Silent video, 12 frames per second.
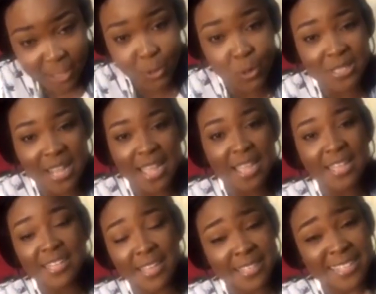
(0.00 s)
soft, and
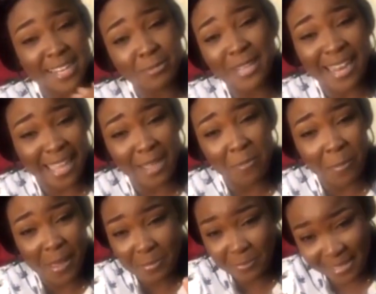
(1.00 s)
you know he's got
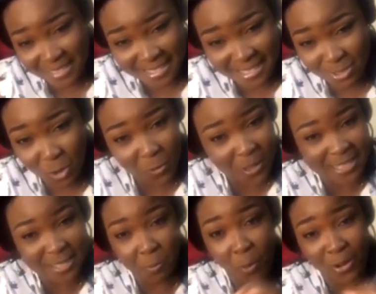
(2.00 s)
that flair.
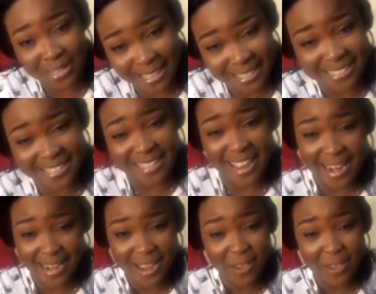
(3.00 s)
If you're not careful,